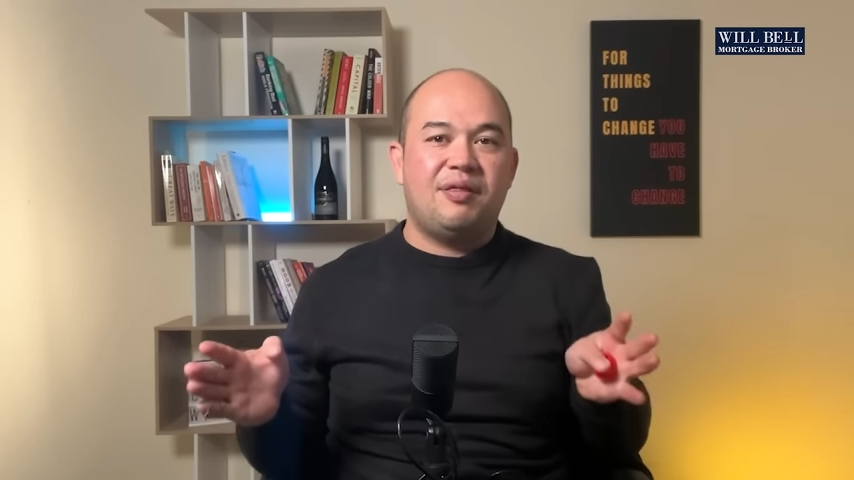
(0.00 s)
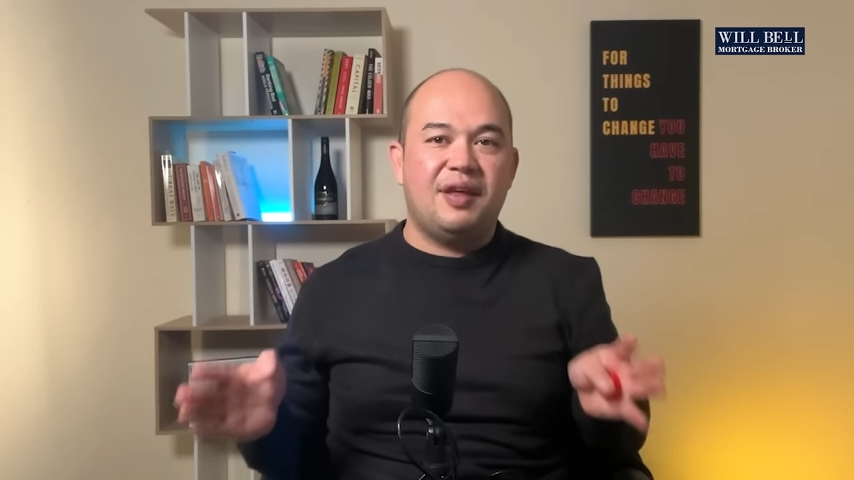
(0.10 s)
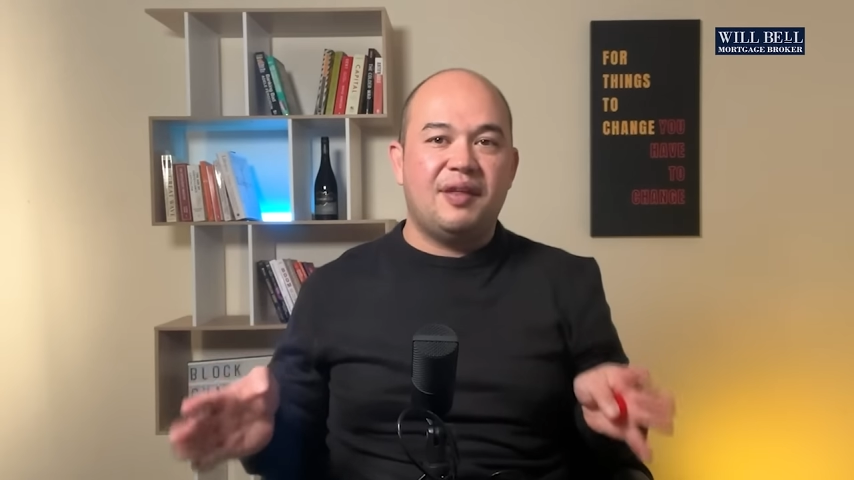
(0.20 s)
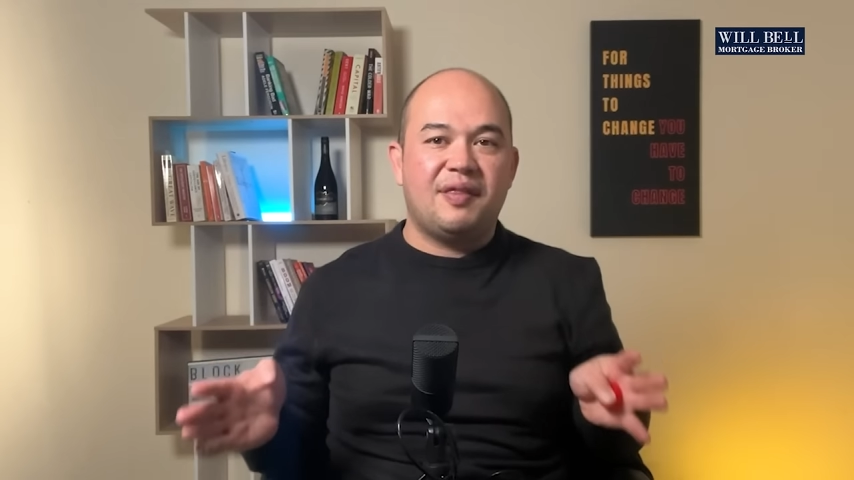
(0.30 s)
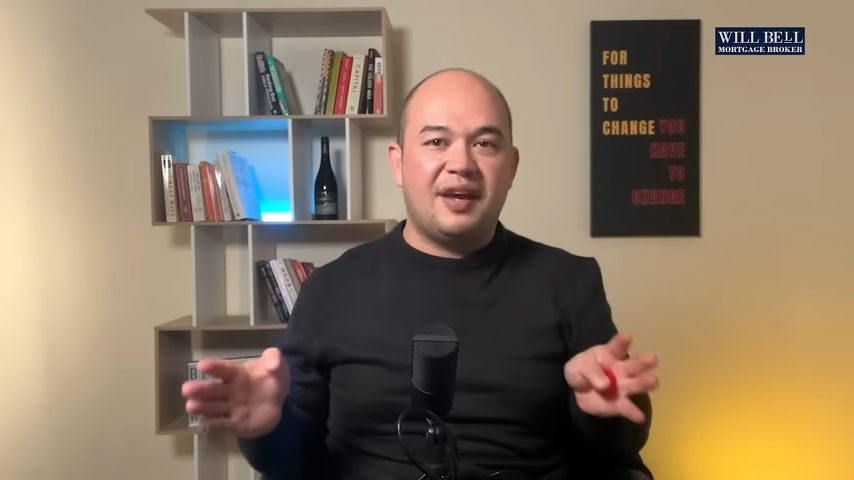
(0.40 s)

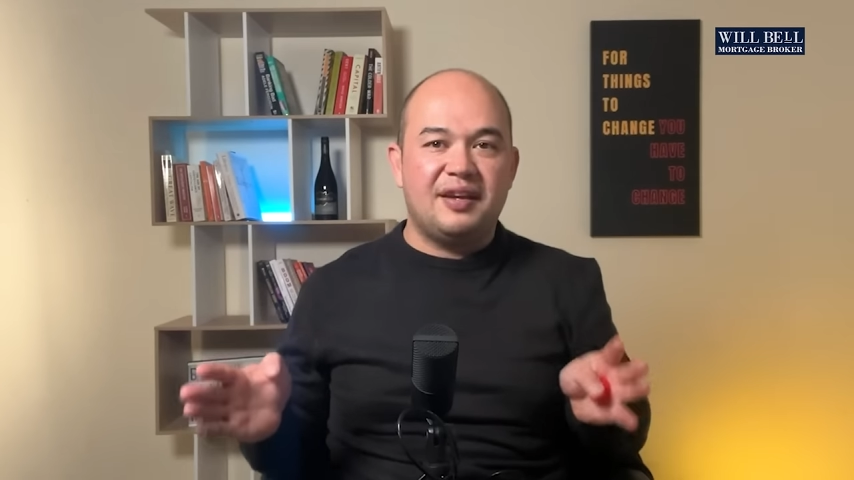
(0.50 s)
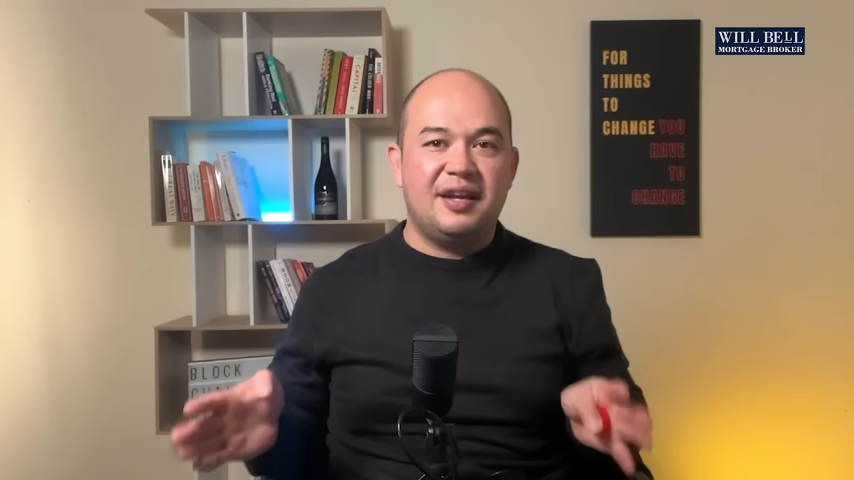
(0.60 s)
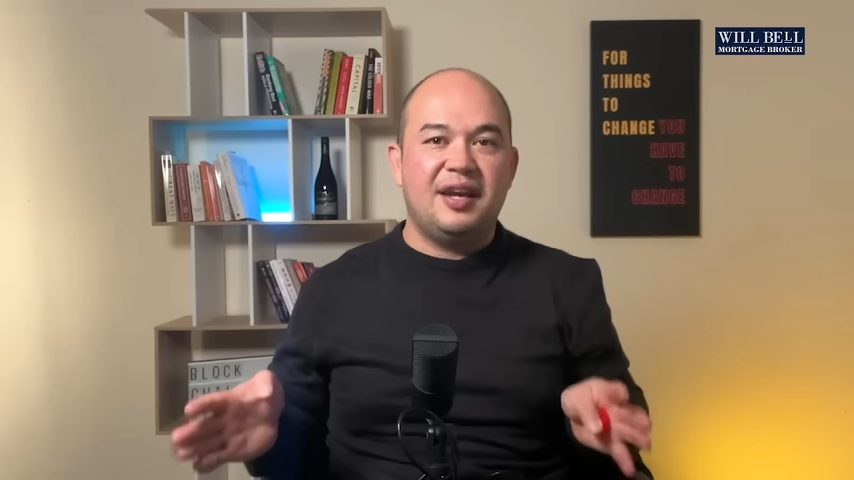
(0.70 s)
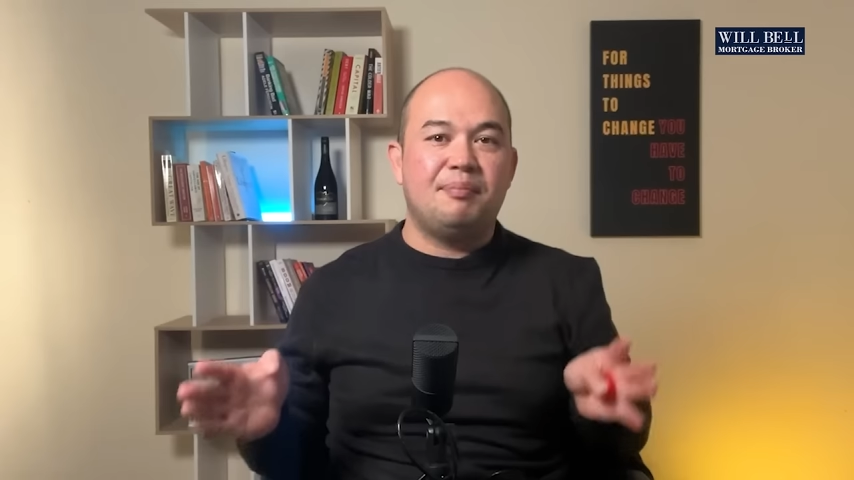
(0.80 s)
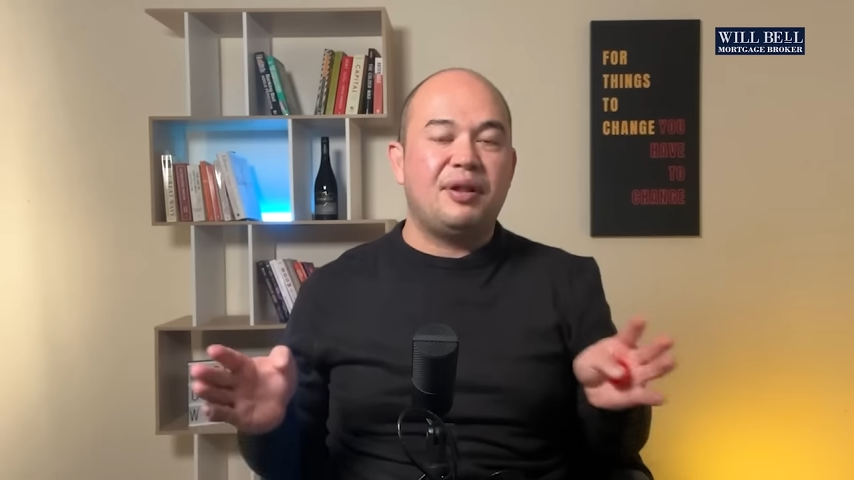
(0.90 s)
think they
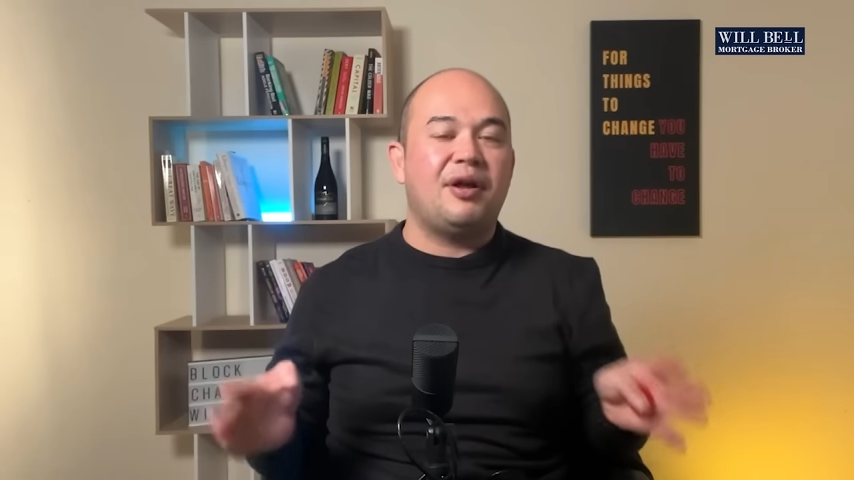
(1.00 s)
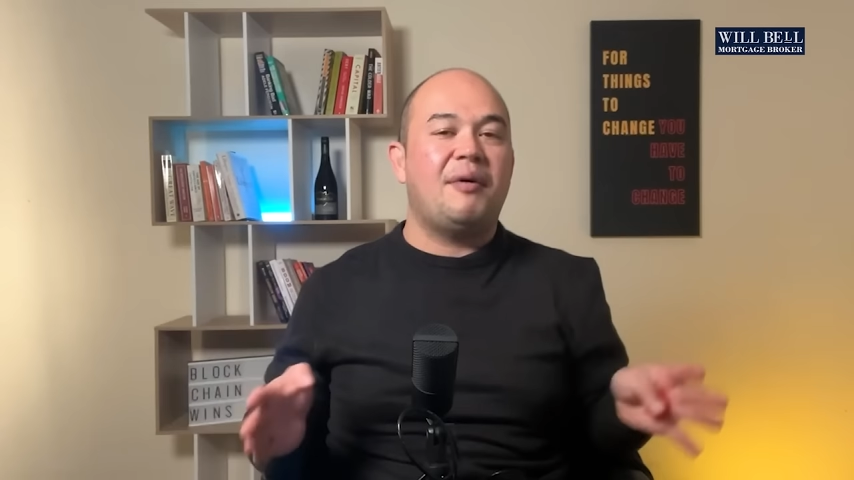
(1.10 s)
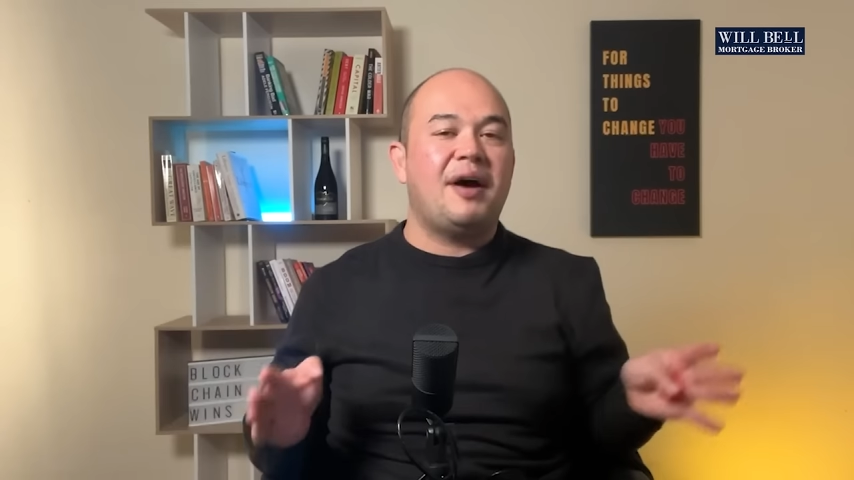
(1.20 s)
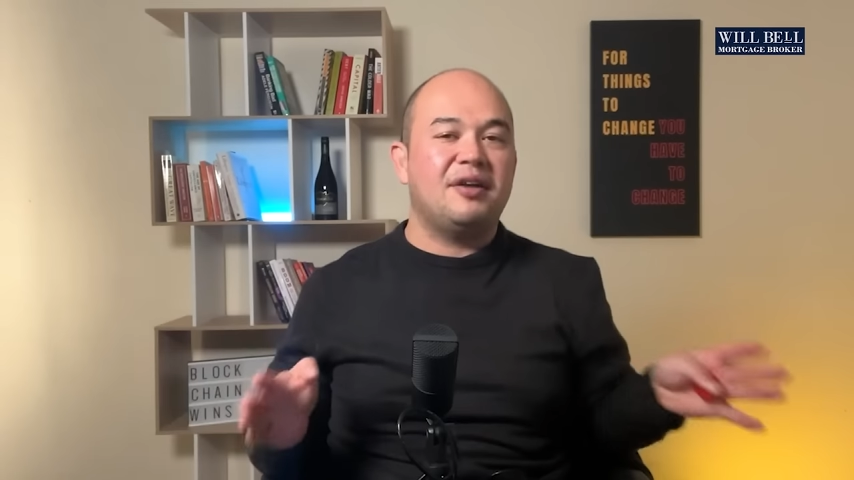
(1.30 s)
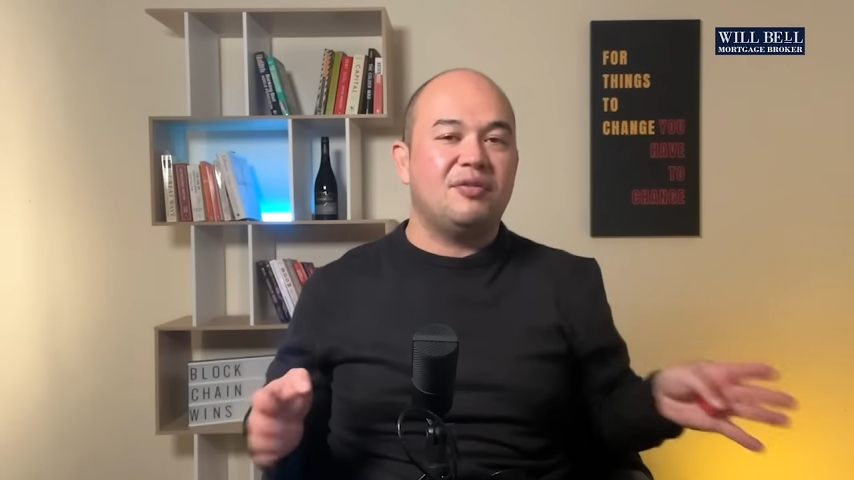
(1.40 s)
need below
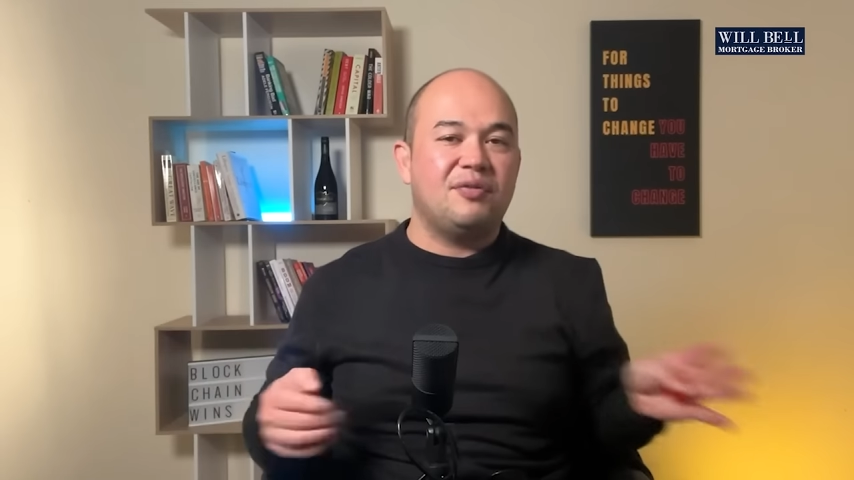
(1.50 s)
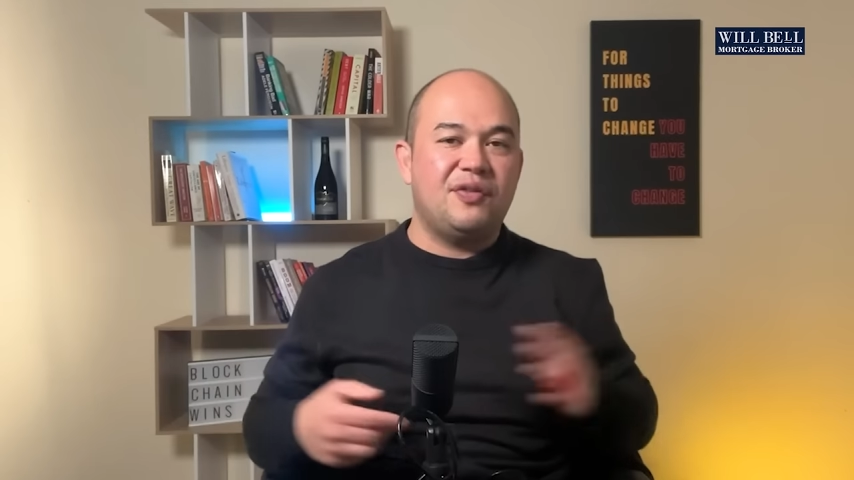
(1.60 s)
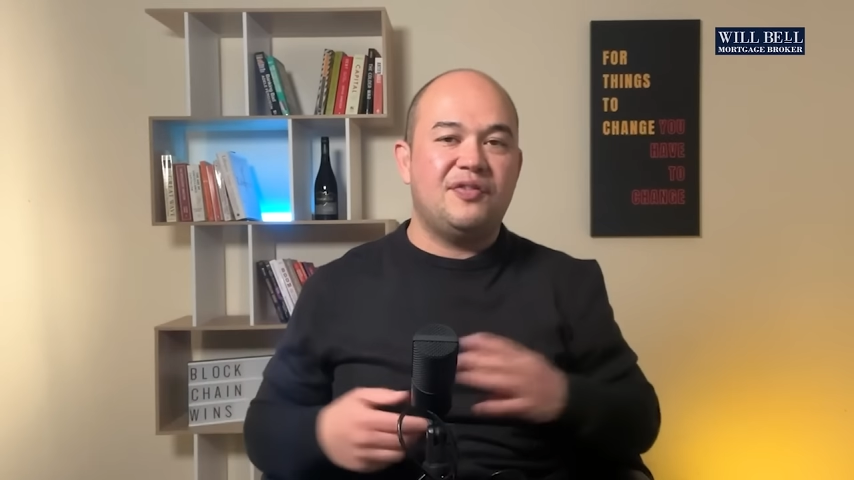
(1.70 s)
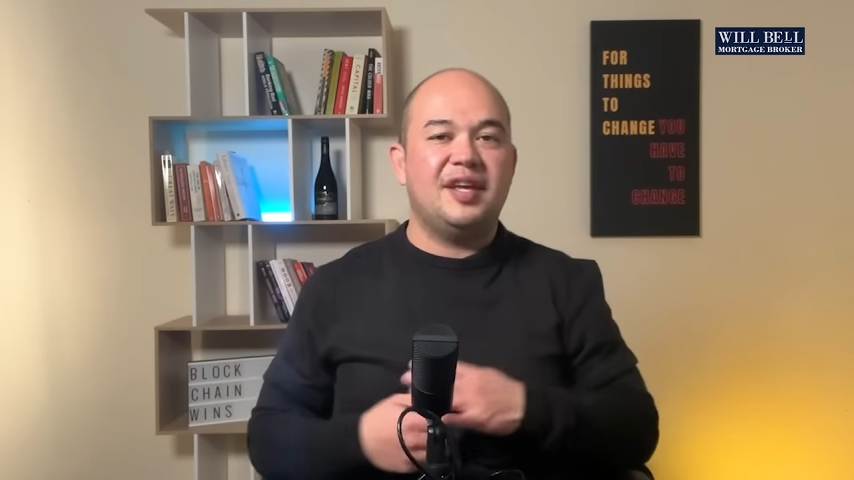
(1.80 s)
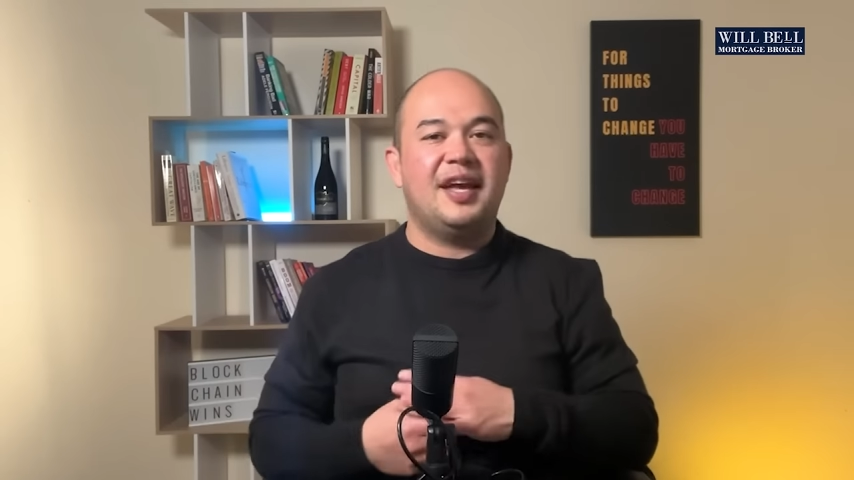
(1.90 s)
one hundred
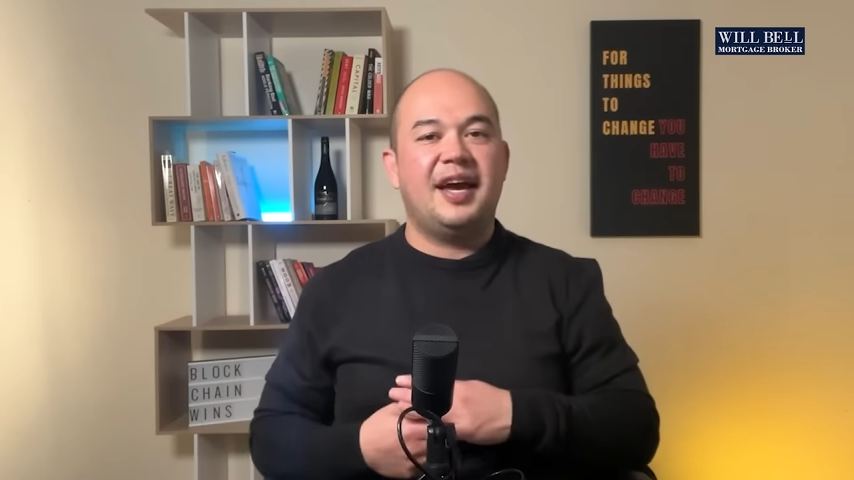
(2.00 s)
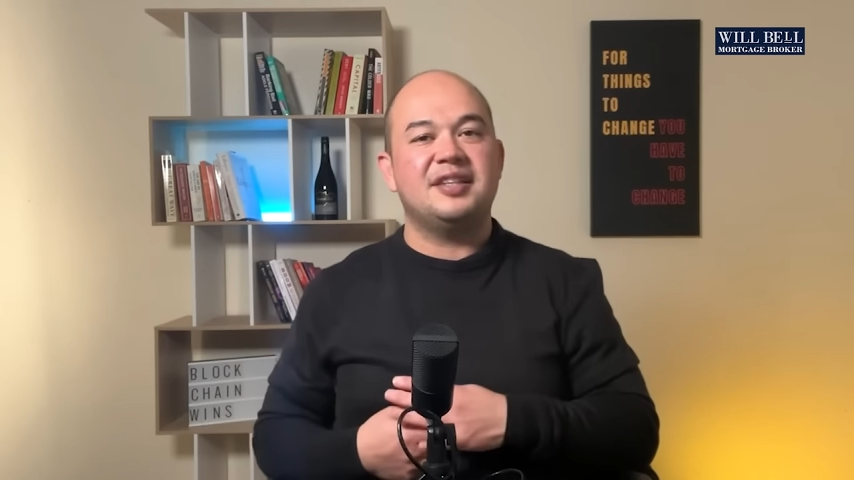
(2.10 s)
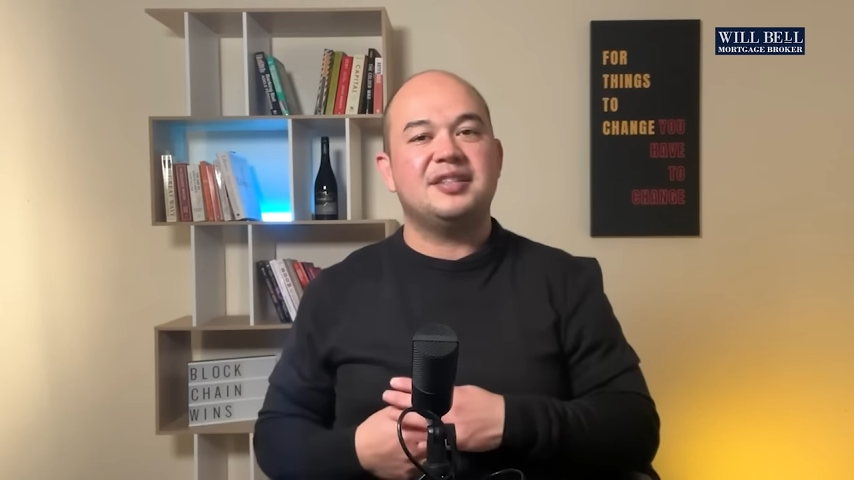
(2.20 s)
fifty K